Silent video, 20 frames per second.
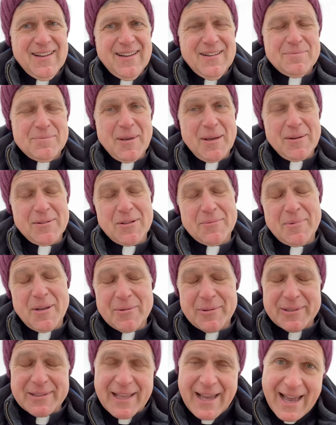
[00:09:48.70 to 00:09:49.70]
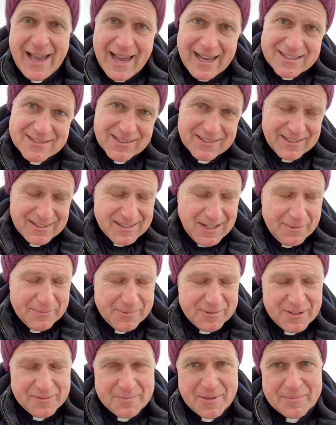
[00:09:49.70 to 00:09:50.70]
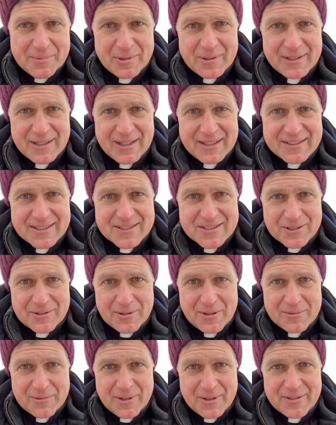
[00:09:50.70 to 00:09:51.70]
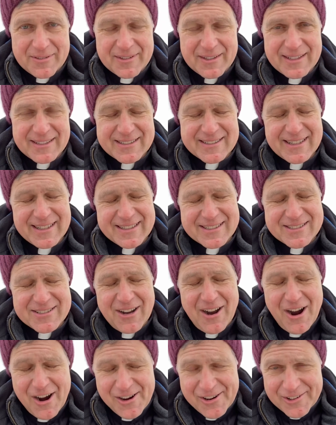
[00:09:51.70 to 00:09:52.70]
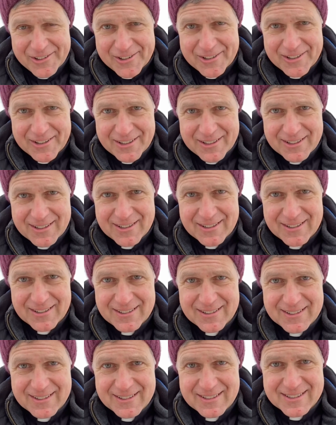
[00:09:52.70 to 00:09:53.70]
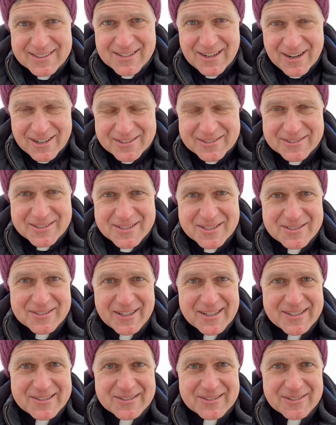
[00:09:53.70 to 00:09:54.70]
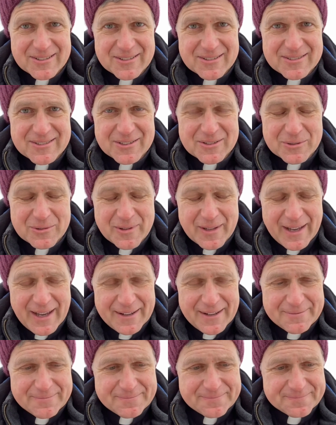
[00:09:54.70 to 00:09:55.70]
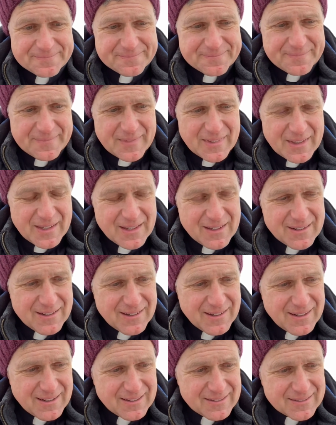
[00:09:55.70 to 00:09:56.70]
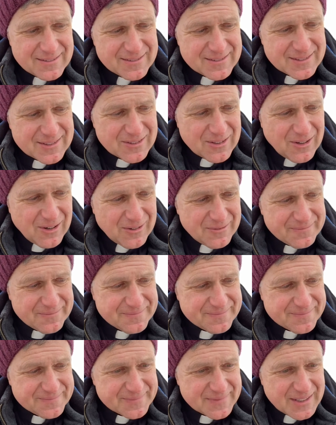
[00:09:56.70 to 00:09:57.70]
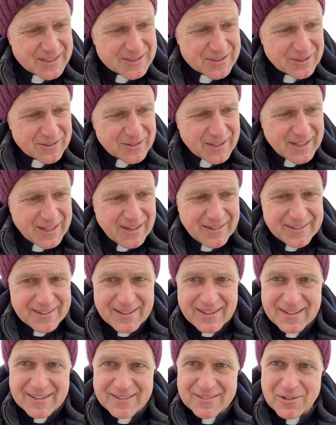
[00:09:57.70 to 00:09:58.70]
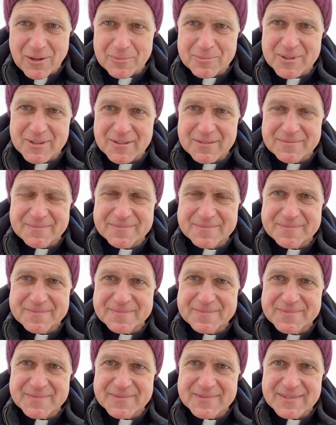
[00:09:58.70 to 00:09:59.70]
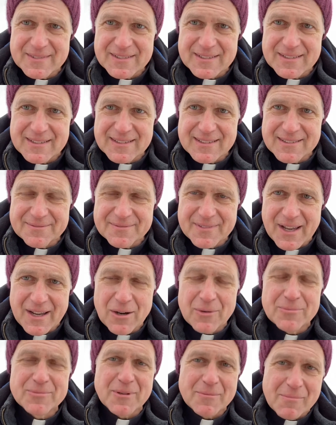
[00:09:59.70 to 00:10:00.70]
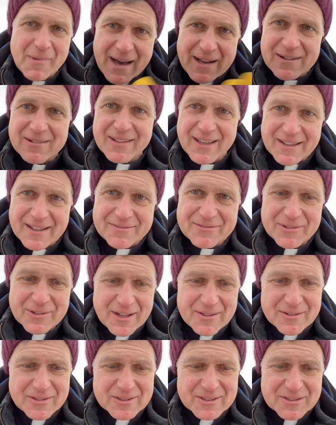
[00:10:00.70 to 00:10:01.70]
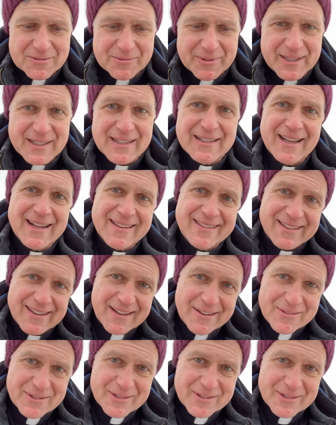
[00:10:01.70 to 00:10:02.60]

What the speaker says: be relaxed in the company of people that I disagree with. And it's hard. It's hard these days to do that. So it's certainly how I hope to I hope to model that for others, because we get a lot of the other